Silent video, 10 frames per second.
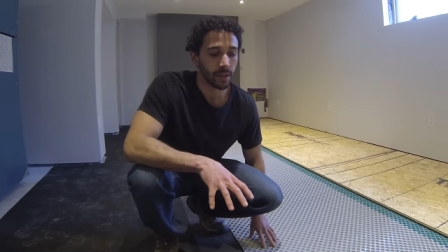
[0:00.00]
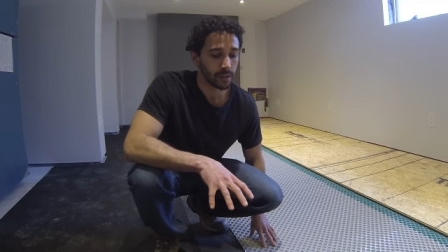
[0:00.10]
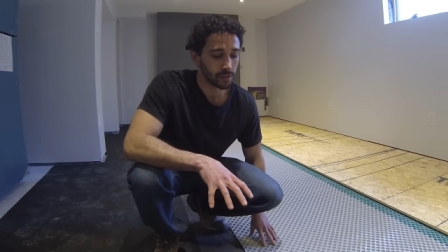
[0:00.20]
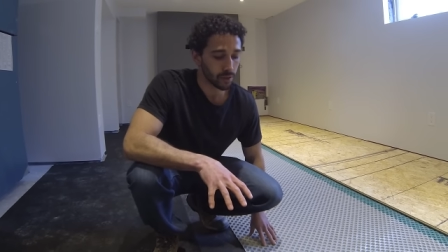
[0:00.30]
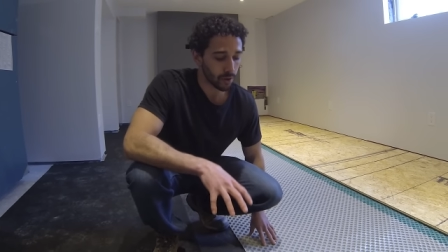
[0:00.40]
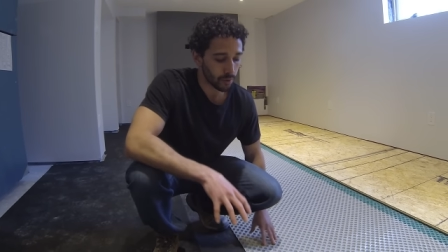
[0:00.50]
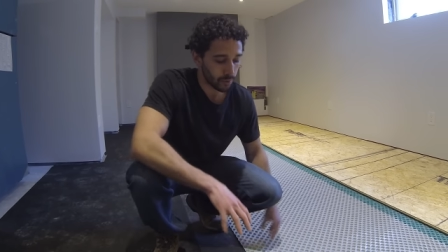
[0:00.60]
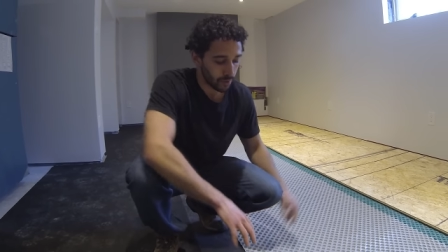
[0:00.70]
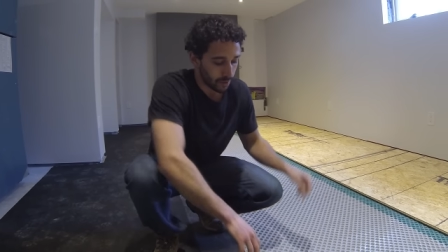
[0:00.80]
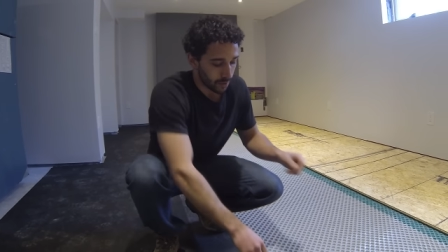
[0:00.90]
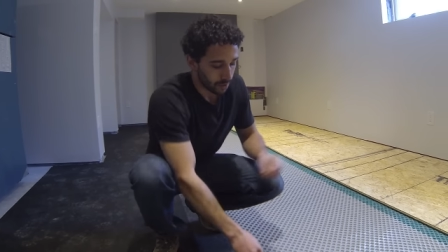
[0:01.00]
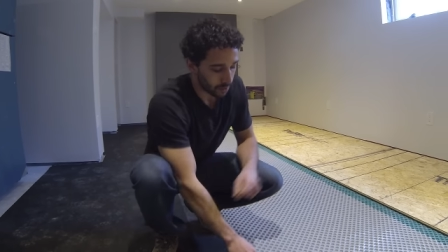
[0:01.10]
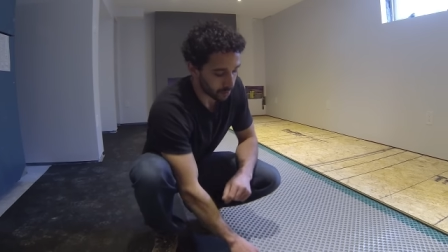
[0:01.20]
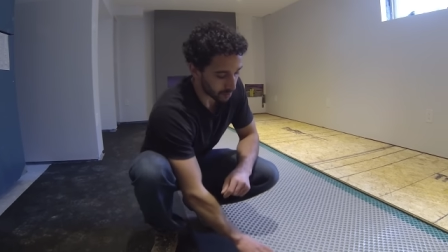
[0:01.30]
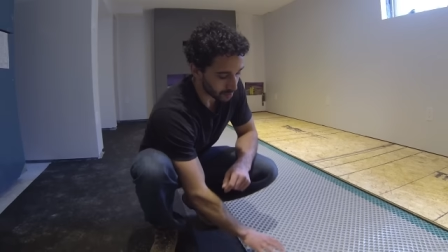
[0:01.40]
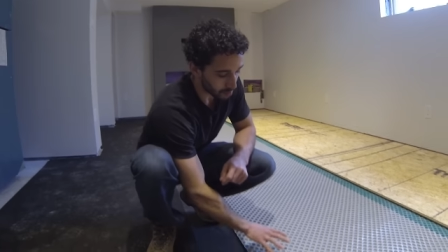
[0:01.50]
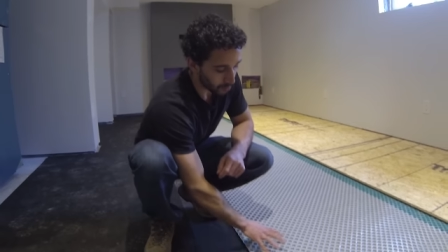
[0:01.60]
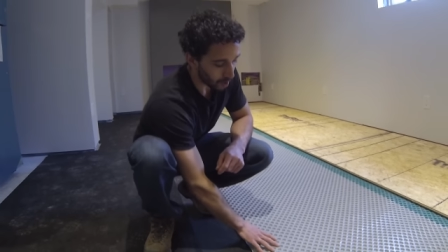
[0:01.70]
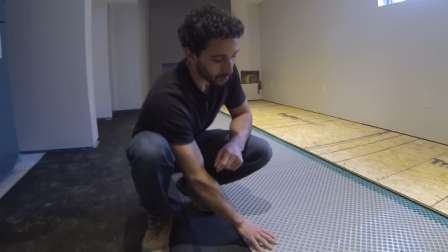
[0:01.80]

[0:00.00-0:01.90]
So this is a poly